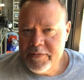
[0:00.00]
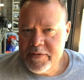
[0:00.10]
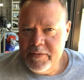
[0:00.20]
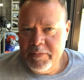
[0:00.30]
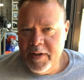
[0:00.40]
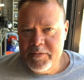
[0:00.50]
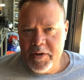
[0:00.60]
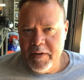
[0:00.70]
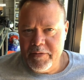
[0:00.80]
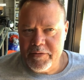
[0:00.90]
Sometimes you
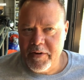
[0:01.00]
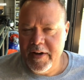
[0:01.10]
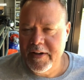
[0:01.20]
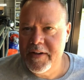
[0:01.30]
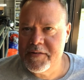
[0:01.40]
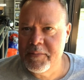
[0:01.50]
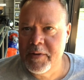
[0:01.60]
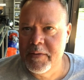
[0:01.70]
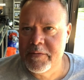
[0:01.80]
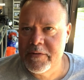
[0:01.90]
have those great days,
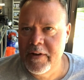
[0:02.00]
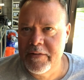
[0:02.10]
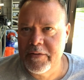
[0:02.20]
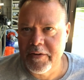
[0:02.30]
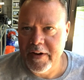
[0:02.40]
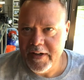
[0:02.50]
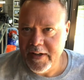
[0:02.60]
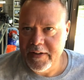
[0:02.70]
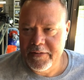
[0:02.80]
sometimes not so great days.